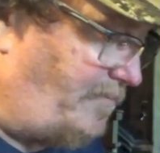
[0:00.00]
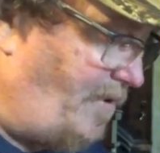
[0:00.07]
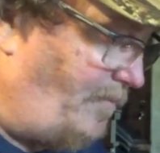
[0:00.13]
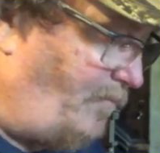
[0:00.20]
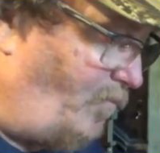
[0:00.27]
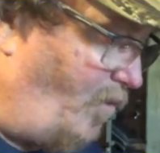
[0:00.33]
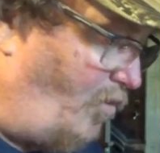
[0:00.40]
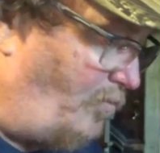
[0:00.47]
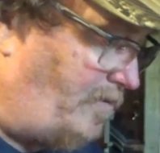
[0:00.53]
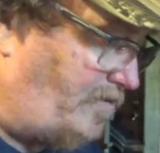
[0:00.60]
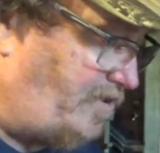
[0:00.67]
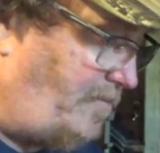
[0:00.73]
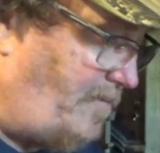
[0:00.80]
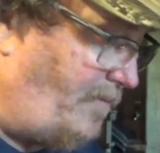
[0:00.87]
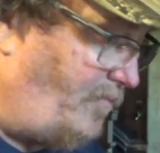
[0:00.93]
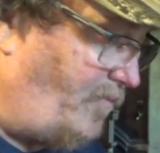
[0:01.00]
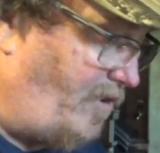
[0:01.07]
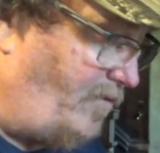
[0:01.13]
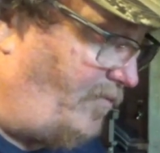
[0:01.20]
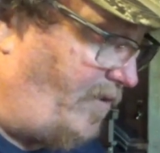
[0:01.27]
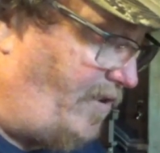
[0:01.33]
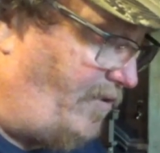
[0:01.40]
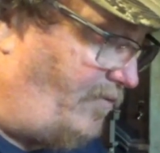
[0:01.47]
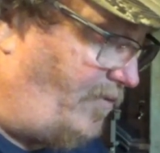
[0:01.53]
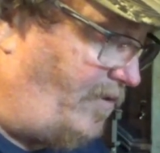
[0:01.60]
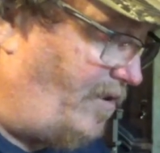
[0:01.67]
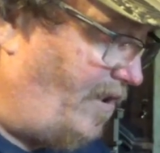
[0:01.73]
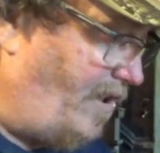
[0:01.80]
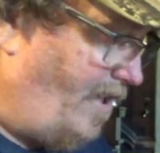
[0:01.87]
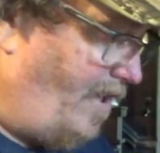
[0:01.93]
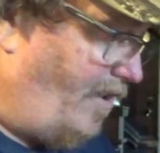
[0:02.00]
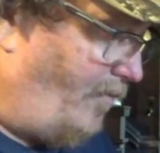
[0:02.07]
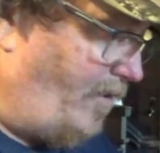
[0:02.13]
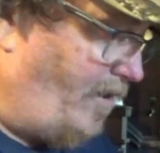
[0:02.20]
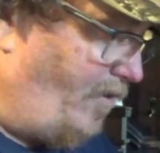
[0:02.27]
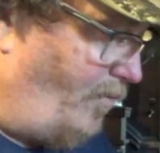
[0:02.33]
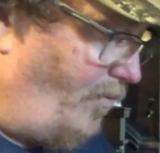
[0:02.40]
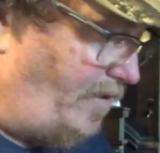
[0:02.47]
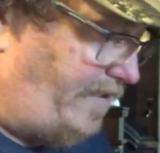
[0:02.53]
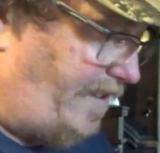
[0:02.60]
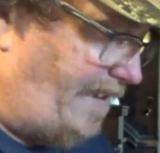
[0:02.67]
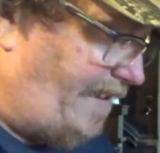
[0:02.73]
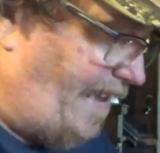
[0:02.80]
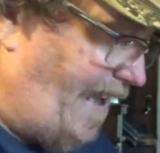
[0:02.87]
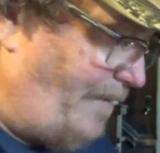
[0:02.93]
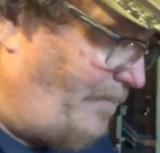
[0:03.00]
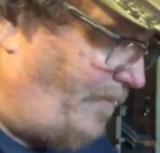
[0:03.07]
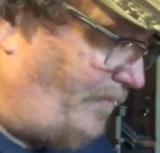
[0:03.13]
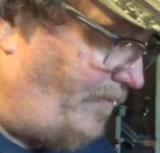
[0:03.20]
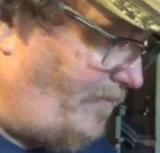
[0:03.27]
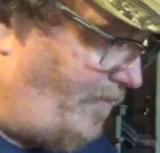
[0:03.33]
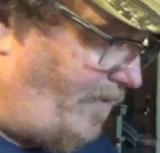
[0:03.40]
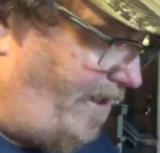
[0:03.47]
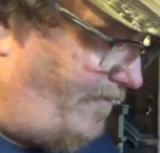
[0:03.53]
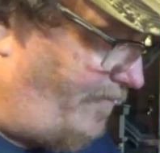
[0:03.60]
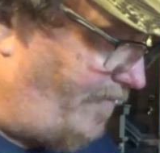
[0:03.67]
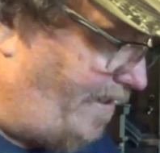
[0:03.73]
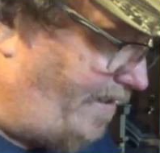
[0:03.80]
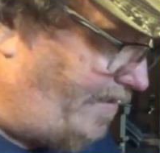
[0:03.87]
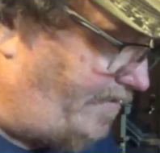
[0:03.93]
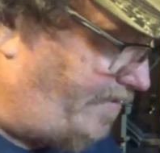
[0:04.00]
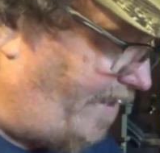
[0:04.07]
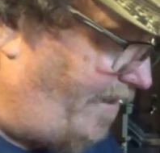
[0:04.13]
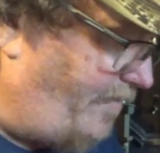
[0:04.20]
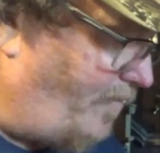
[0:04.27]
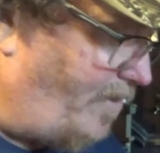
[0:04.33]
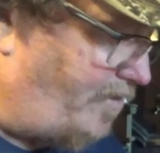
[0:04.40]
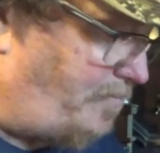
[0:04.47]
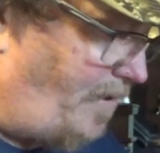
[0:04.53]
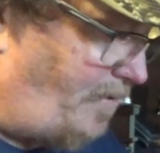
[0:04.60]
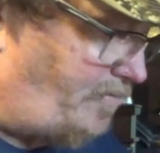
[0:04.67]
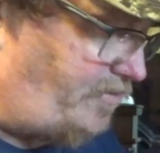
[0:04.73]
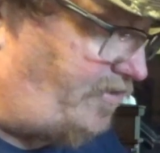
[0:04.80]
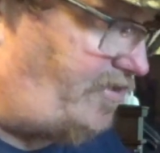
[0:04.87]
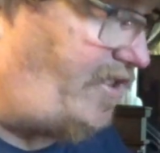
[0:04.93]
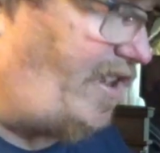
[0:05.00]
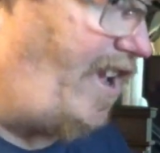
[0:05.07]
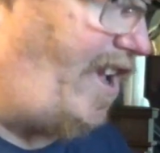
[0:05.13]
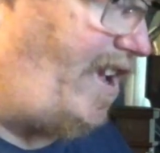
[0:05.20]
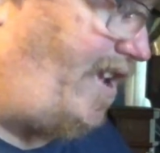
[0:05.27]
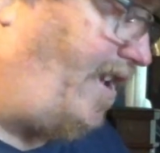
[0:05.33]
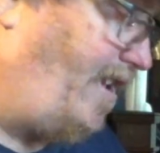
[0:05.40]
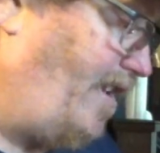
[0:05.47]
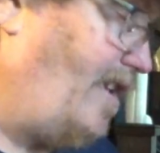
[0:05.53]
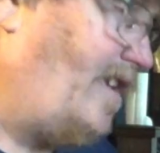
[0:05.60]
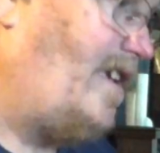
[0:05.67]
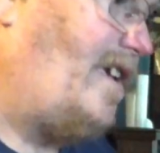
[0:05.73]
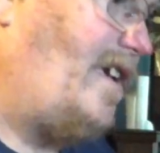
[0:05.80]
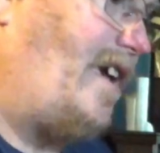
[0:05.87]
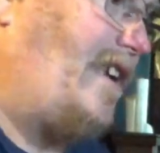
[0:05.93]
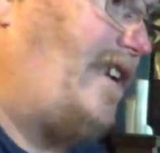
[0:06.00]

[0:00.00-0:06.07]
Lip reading: of them won't, but some of them will. We don't want that to happen. We want everything to stay where it's supposed to stay. And